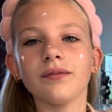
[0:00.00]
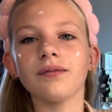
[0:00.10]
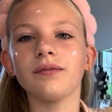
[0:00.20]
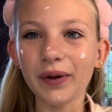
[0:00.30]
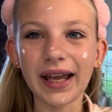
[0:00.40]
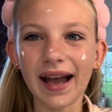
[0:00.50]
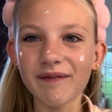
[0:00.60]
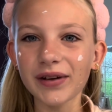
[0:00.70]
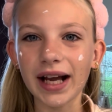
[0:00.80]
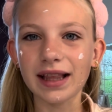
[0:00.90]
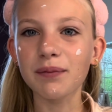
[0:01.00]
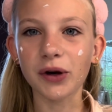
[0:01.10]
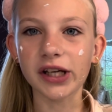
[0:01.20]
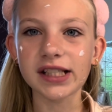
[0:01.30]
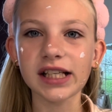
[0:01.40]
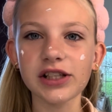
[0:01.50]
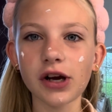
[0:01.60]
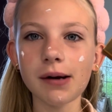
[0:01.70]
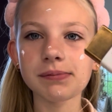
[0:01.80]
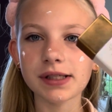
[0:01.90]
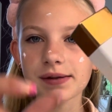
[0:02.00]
We can't forget the bronzing drops.